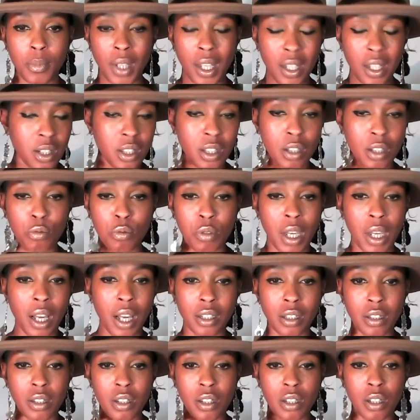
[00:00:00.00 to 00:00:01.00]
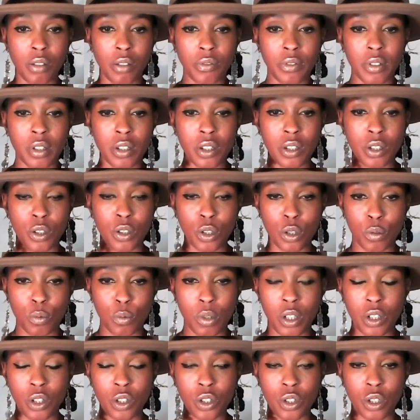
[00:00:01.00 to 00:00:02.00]
That's the reality of the
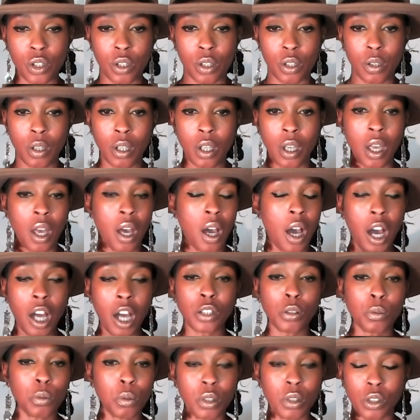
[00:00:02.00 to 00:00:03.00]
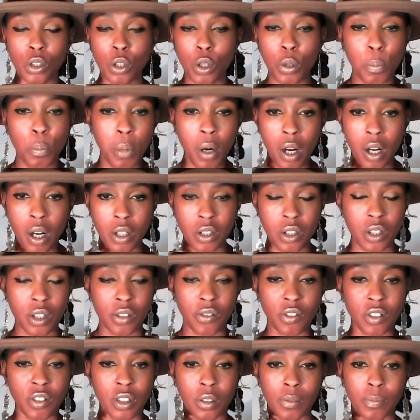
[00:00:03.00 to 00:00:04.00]
situation. I don't want no parts
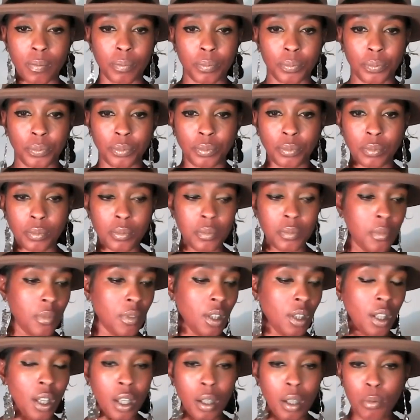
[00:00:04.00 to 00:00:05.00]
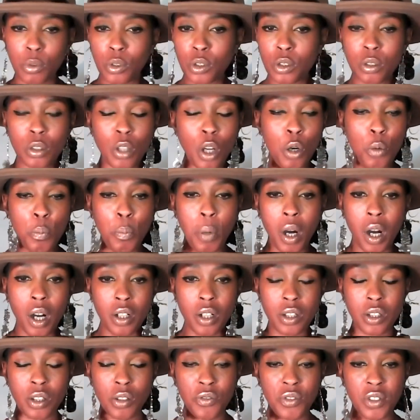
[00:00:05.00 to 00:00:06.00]
of it. No
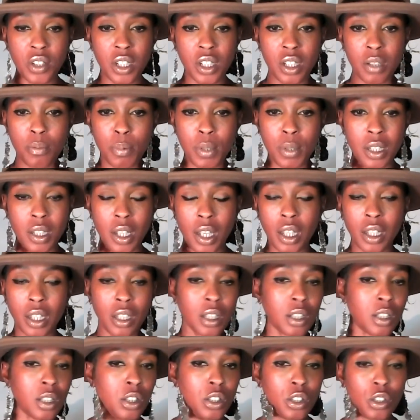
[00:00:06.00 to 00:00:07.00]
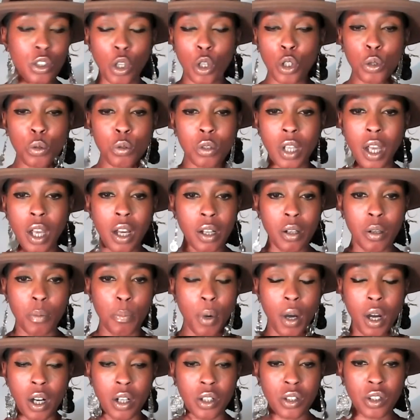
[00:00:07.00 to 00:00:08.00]
parts of deep state, no
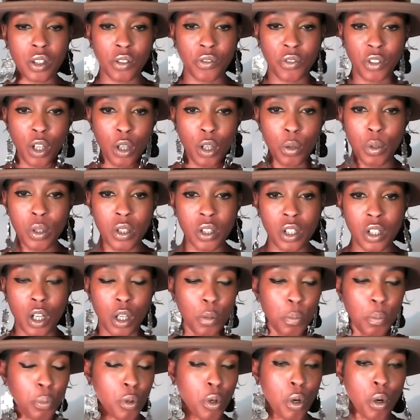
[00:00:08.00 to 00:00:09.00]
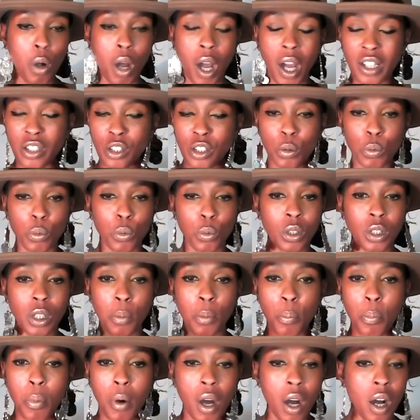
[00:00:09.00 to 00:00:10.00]
parts of COINTELPRO. I don't want
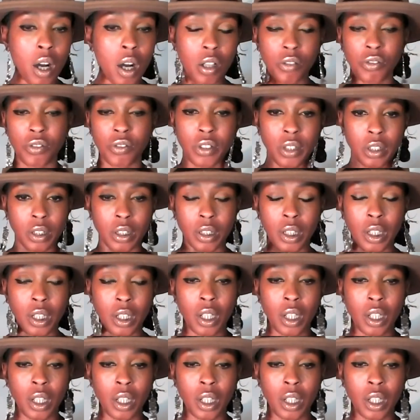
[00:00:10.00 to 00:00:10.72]
a part of it.